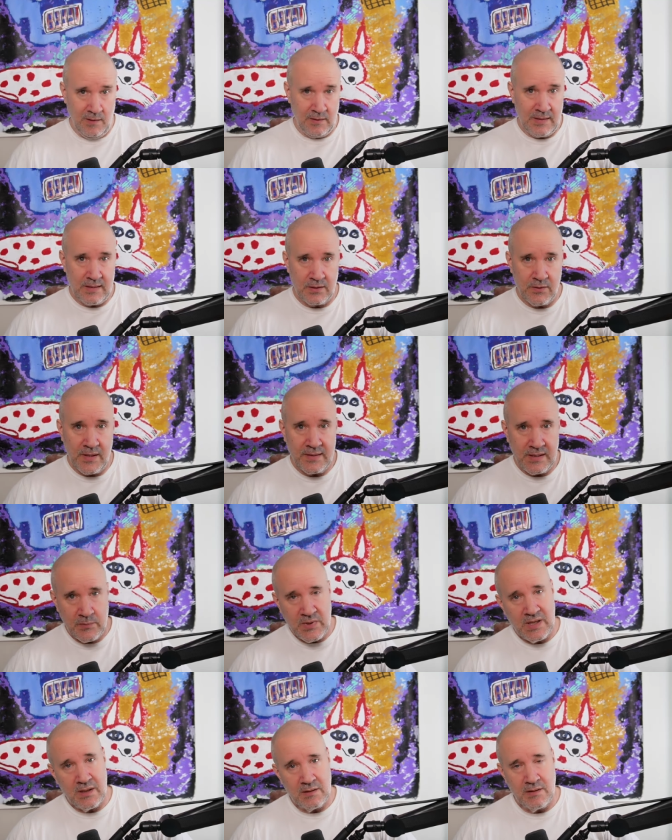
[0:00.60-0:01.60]
Got a great
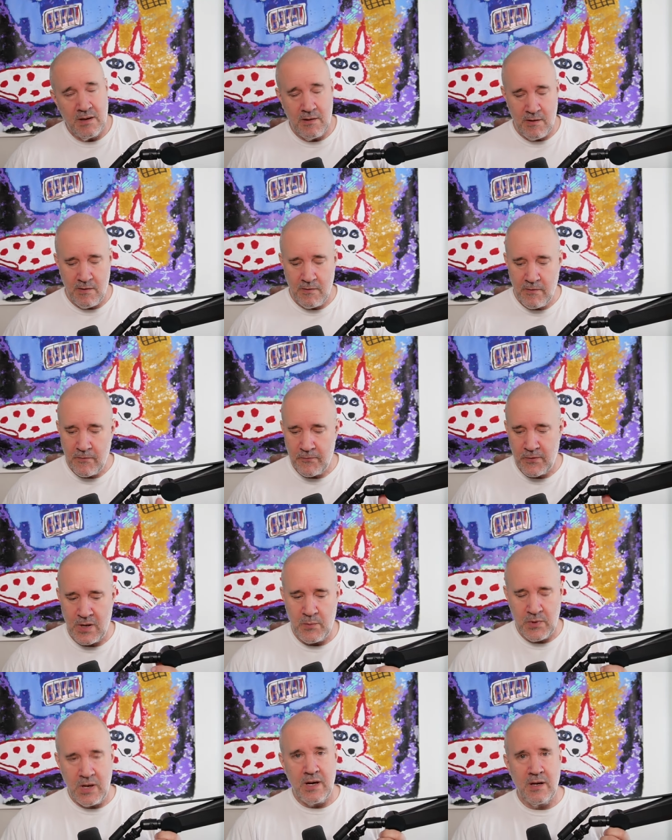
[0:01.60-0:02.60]
email
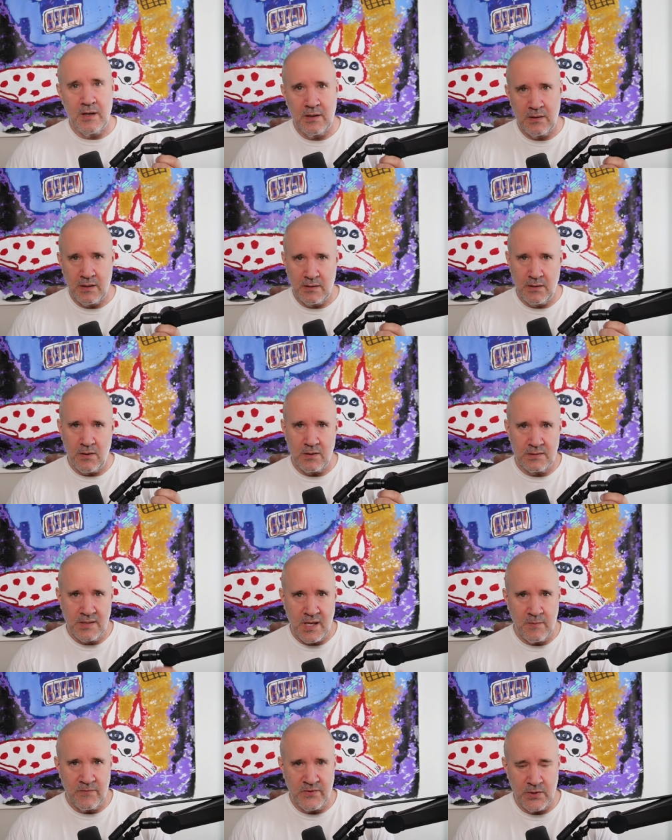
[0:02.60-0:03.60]
from a, a
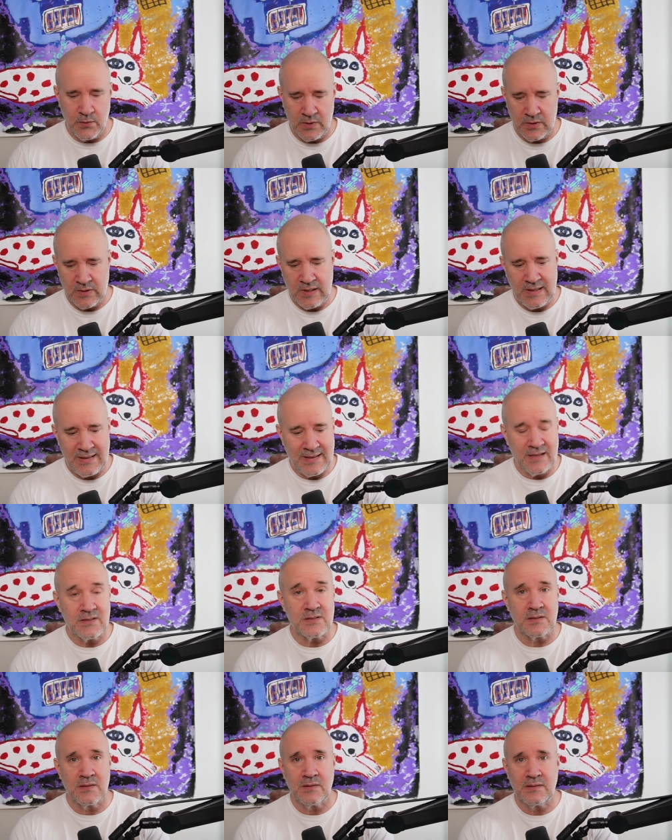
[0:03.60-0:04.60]
longtime viewer. He
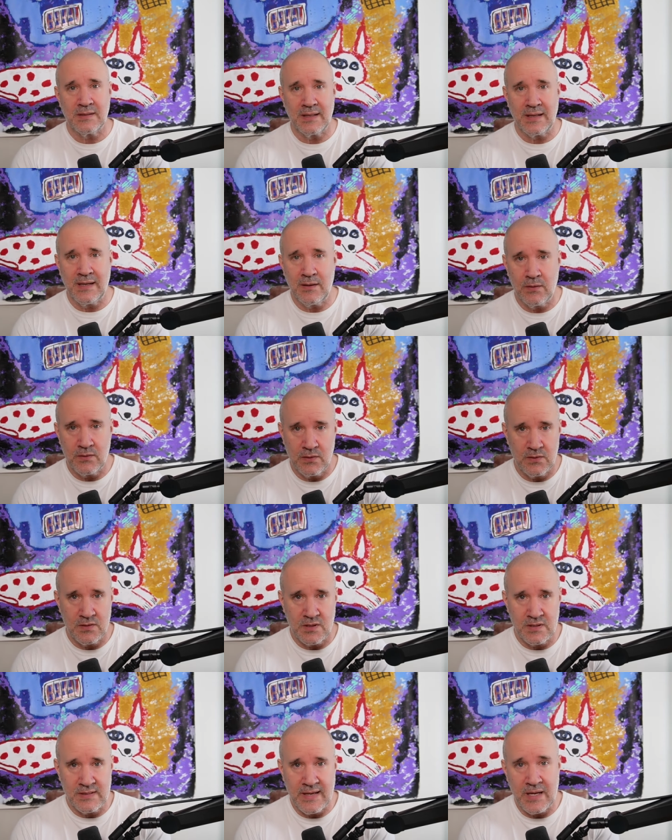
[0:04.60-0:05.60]
asked that I don't use
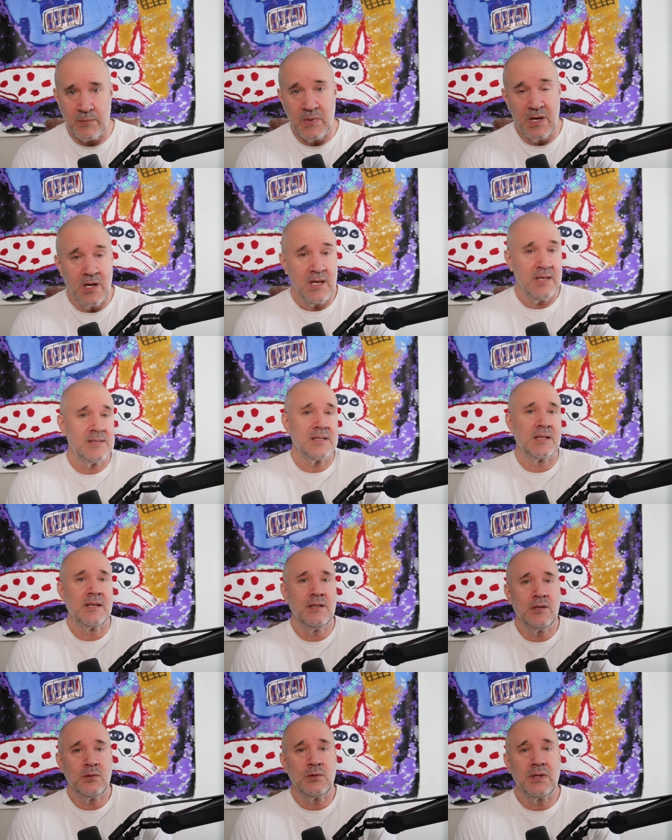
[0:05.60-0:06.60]
his name. He said,
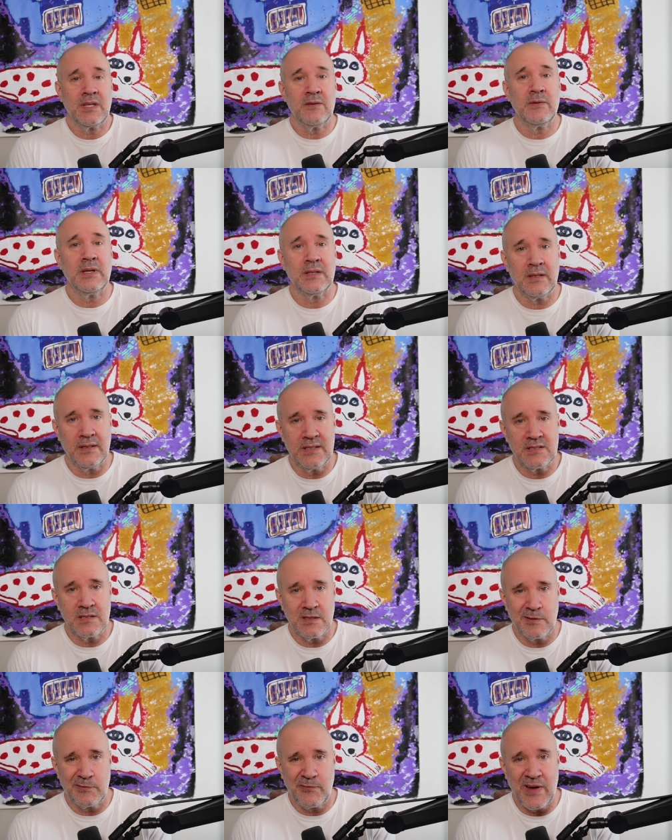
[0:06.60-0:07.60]
Can you give me a list of
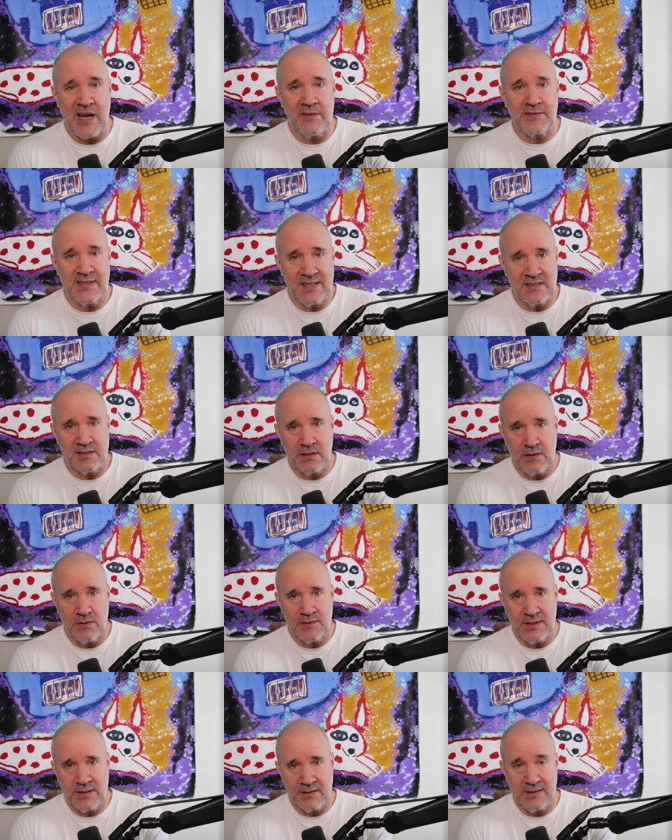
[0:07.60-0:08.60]
the five things that you
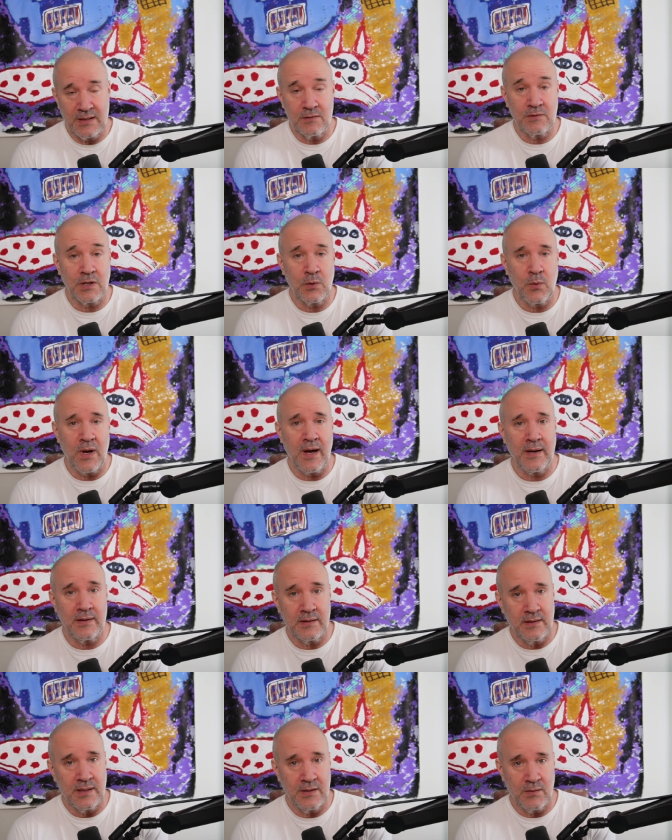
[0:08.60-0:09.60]
think that are required
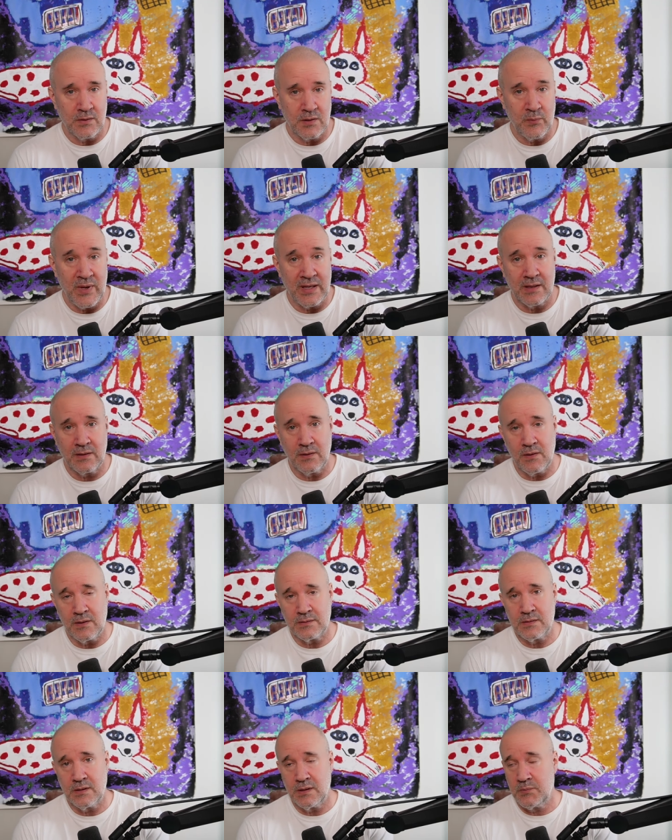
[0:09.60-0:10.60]
in order to make it long
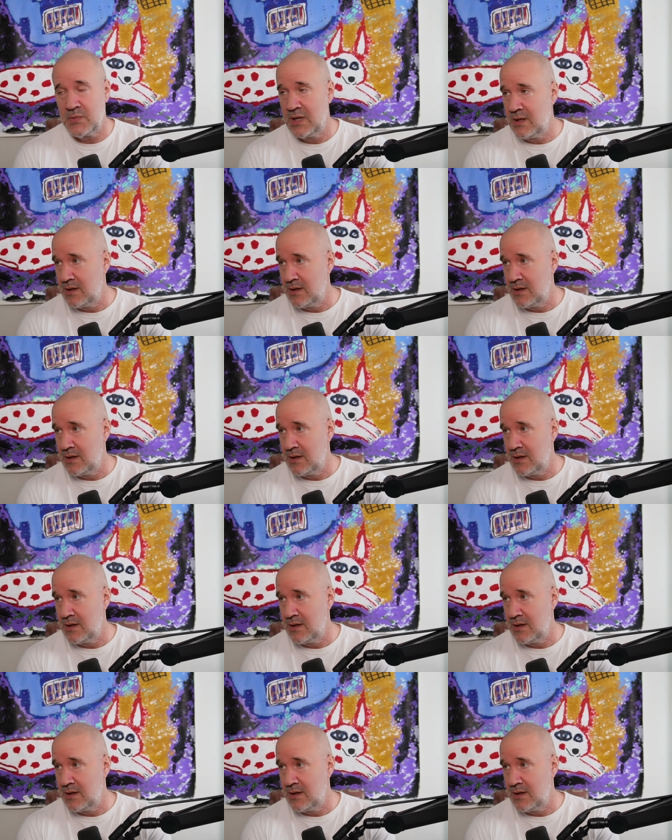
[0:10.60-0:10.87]
term?